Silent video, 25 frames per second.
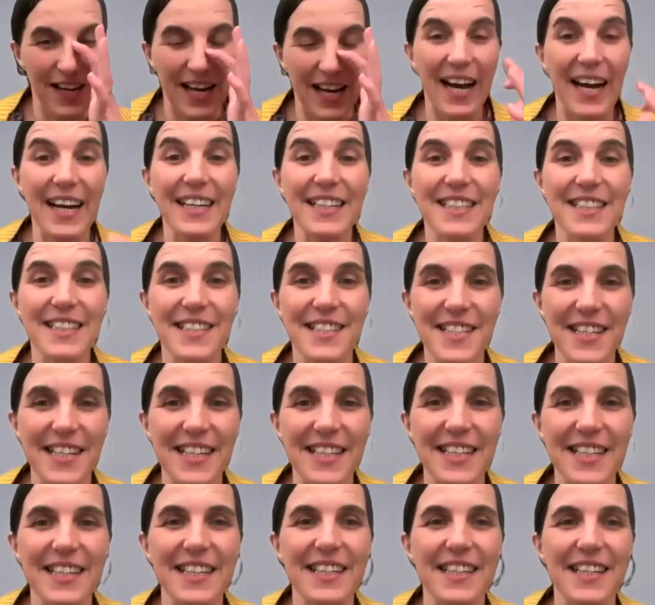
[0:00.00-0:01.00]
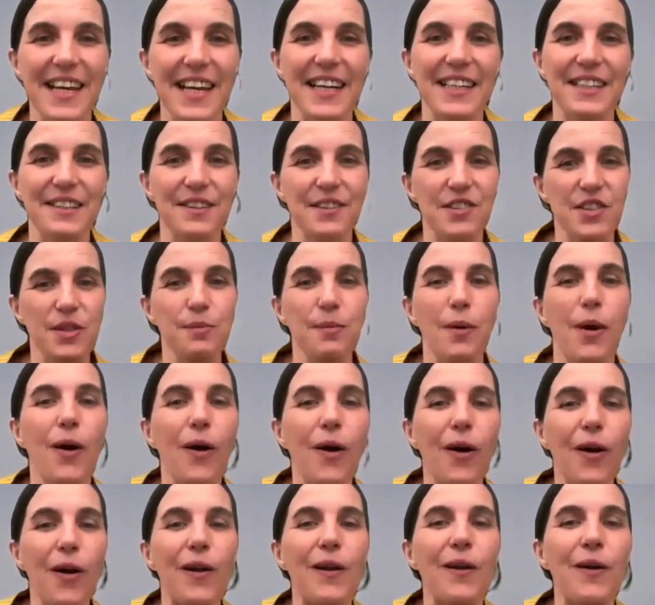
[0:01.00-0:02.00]
I did like a
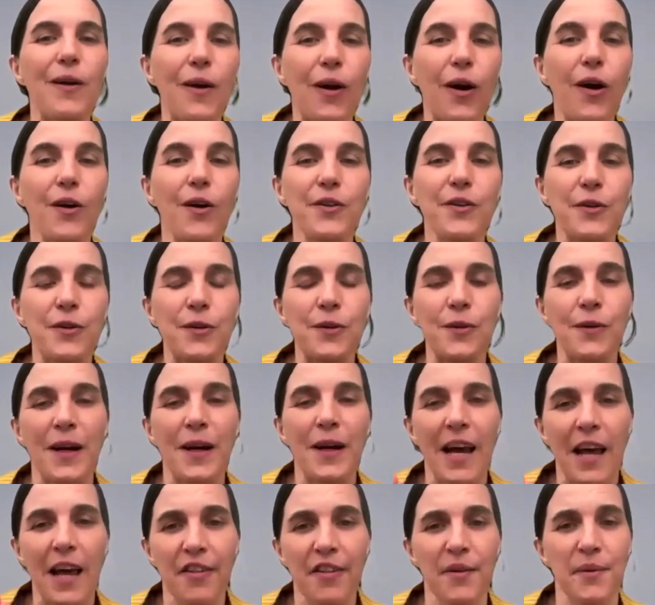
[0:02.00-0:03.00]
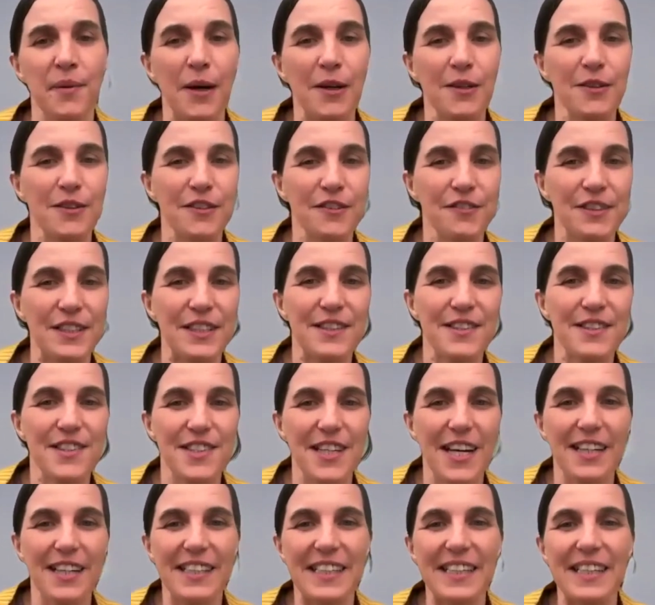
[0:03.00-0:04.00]
small autoethnography
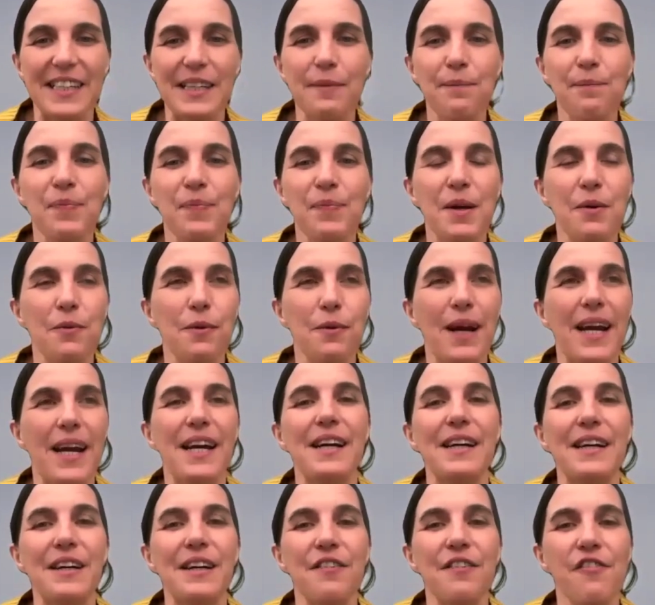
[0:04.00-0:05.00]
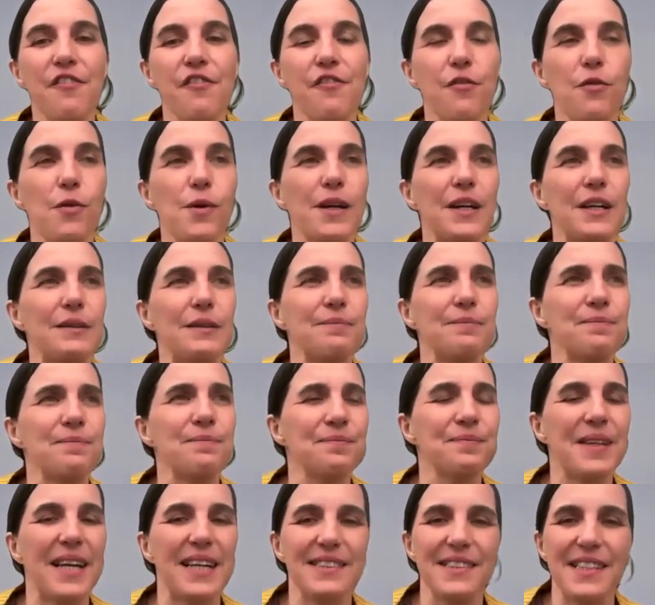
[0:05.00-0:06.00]
study where for,
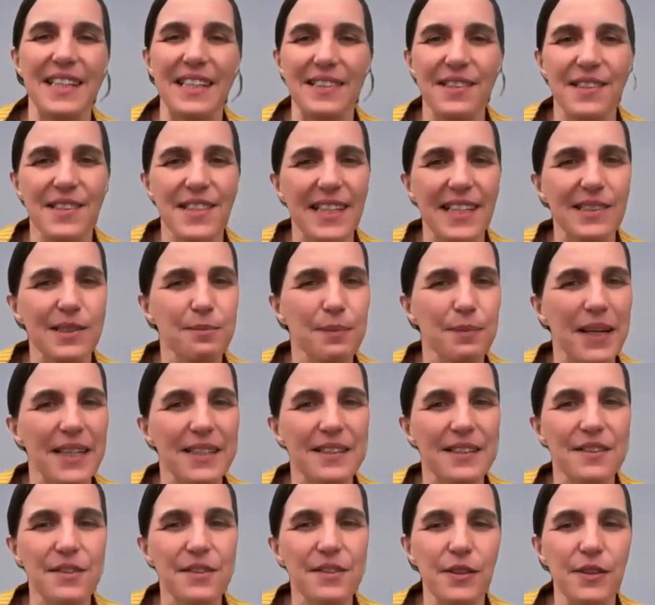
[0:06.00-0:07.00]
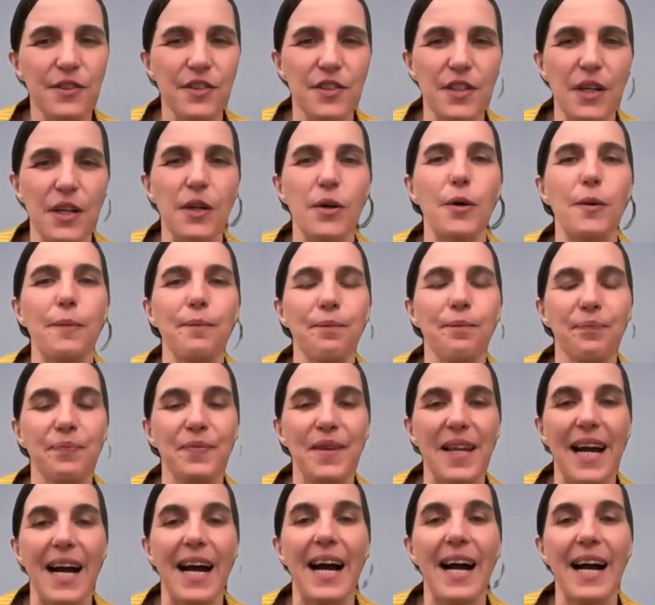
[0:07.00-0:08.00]
I think, 6 months or so,
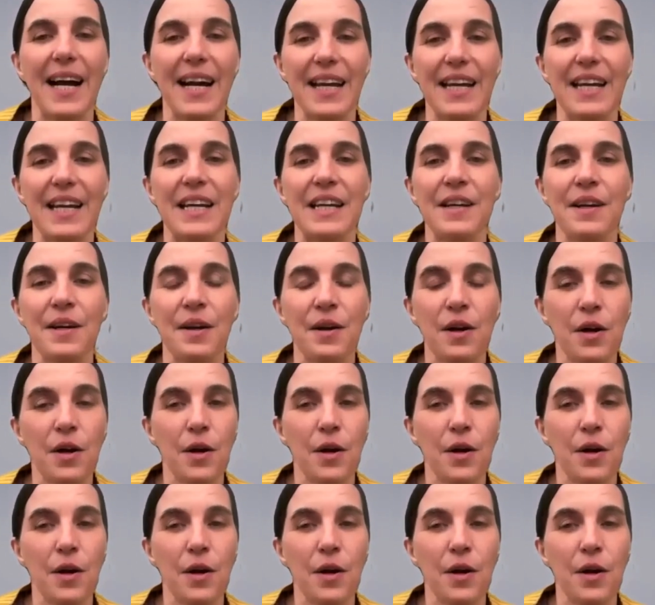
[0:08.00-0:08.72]
I